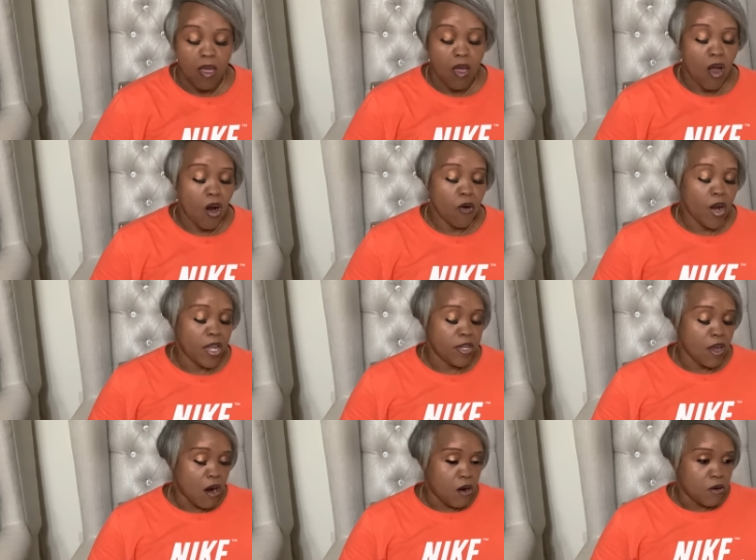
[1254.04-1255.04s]
all right
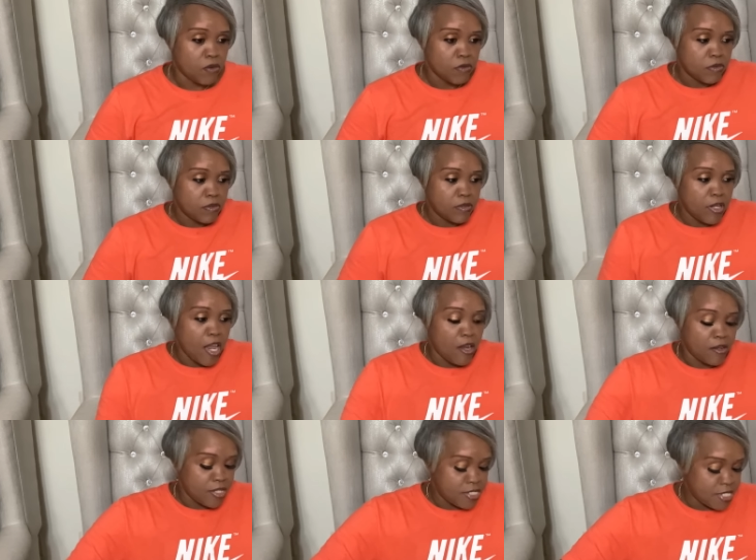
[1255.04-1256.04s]
y'all
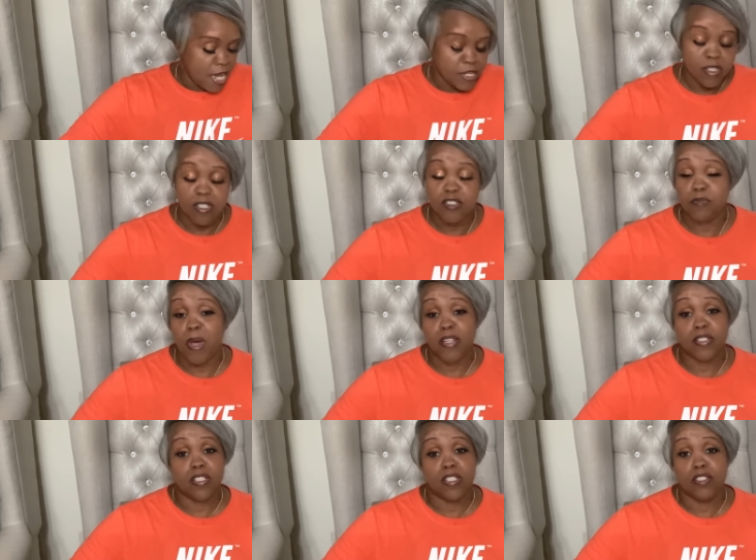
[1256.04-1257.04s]
now it's got it's
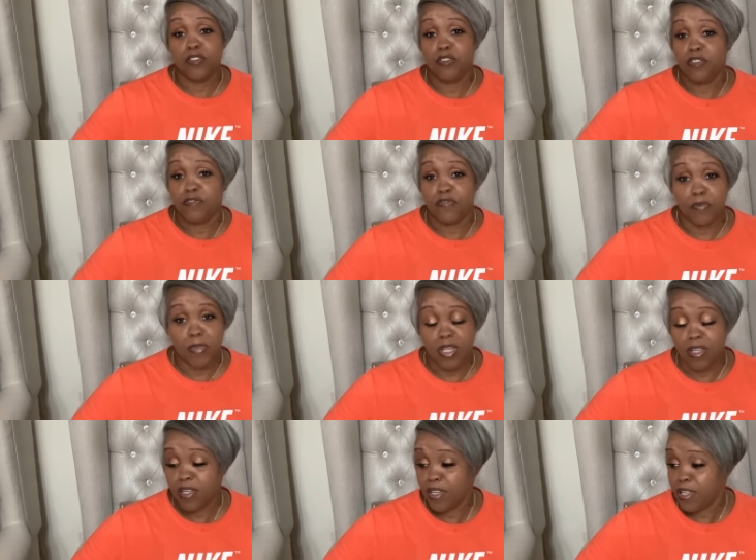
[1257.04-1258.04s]
about to get good for
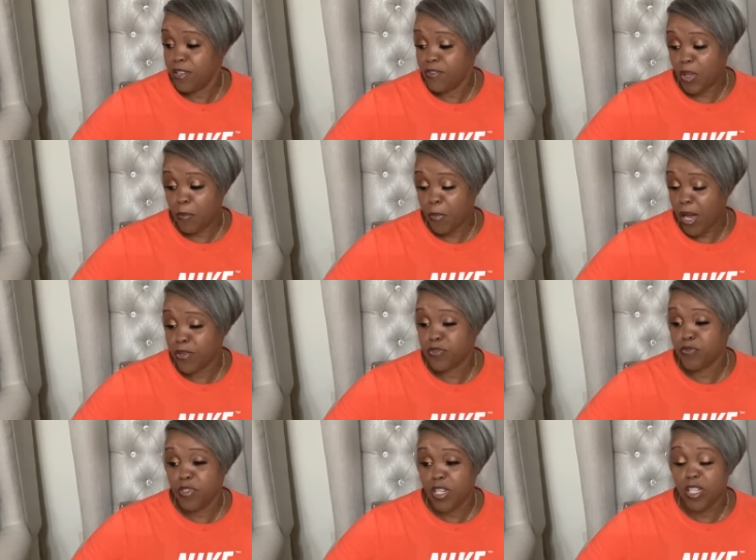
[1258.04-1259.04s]
me it is about
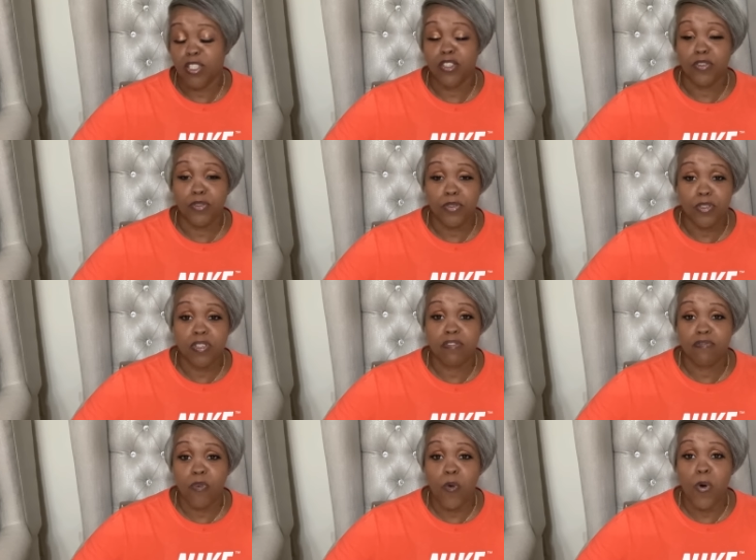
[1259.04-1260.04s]
to get good
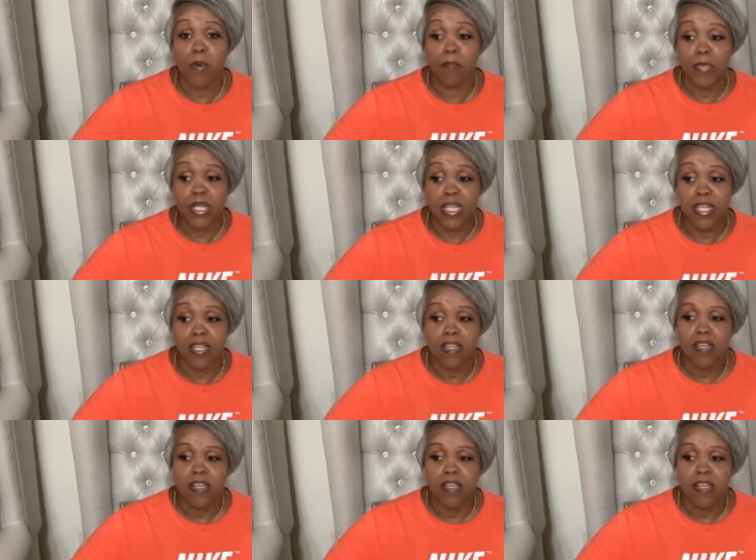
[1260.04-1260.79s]
for me